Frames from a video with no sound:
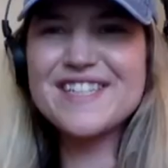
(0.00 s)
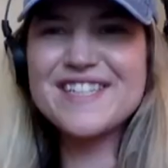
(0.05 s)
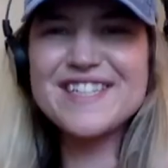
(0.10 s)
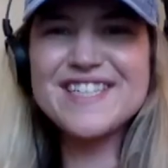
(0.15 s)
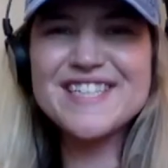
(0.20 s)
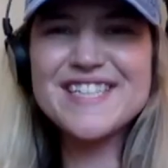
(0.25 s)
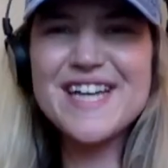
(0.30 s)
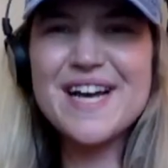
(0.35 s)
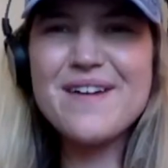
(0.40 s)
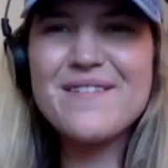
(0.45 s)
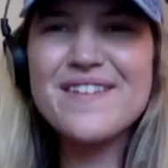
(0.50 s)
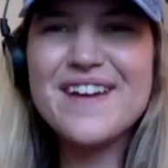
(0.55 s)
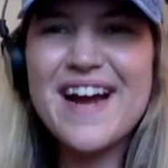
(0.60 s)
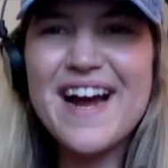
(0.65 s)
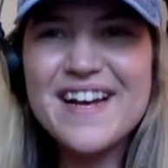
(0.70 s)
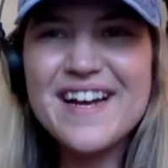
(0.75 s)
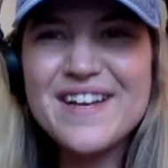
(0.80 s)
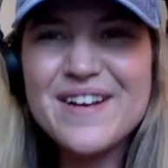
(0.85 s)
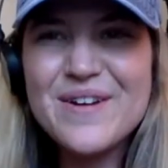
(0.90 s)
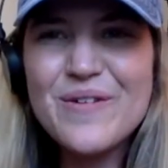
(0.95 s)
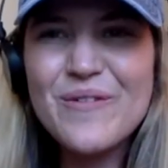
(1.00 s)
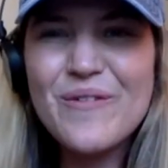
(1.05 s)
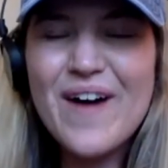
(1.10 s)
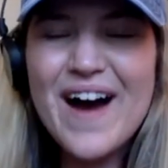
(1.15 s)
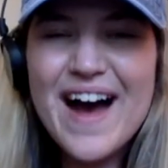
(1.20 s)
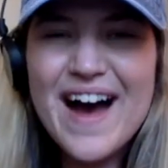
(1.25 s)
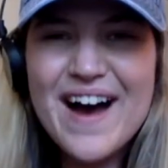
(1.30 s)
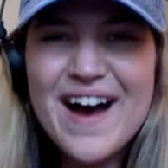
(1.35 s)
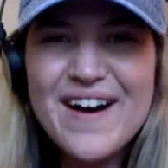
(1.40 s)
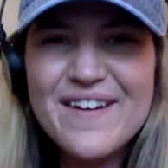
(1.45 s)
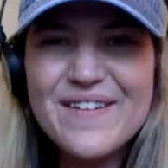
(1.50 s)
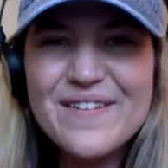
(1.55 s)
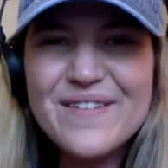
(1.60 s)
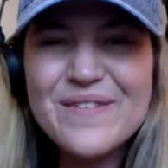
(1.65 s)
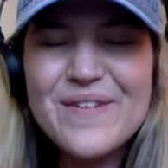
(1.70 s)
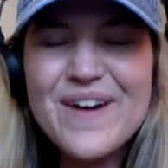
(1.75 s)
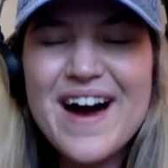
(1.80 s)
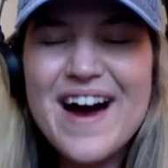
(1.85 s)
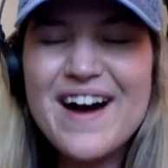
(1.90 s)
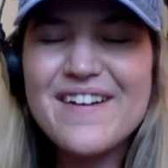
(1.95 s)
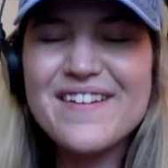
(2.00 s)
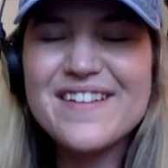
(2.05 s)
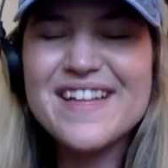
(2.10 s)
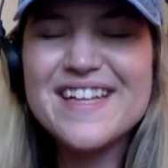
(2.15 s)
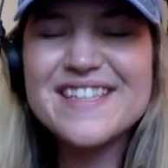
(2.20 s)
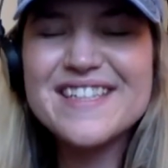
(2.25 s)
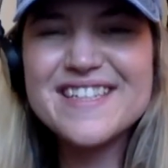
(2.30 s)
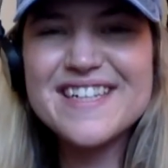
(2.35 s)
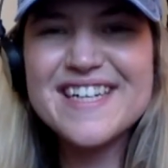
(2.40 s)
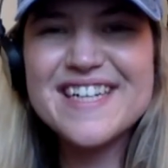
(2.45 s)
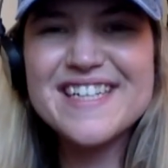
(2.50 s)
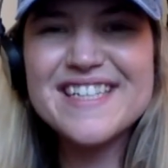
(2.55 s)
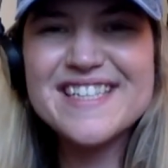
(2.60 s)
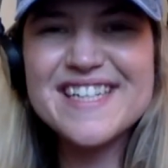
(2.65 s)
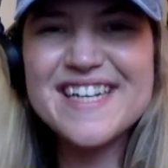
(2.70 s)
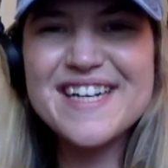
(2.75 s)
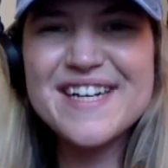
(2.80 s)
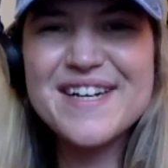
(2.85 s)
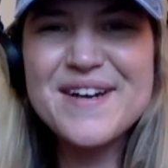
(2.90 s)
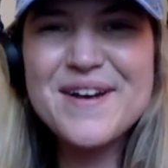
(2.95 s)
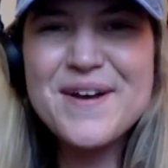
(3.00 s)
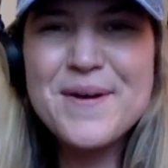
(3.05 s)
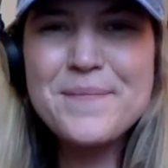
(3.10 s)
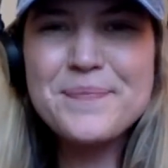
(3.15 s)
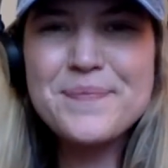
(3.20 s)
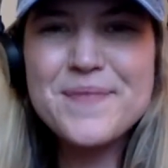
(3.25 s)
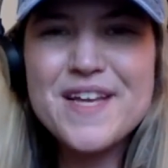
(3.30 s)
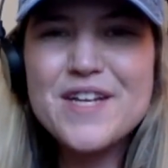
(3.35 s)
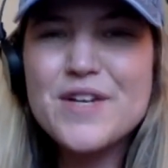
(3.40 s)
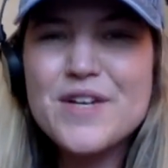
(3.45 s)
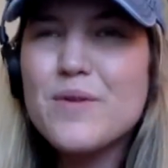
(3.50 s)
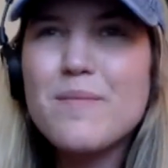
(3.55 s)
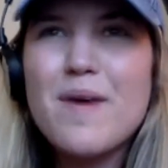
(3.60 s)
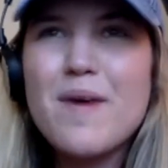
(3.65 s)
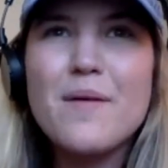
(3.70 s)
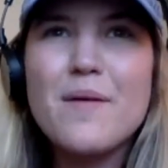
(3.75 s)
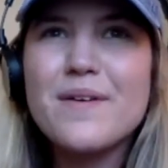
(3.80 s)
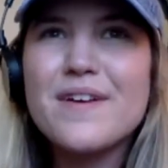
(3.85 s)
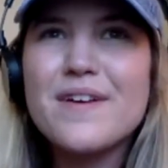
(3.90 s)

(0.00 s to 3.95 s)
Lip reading: just coming at you. Wow. Wow. That's crazy. And you were probably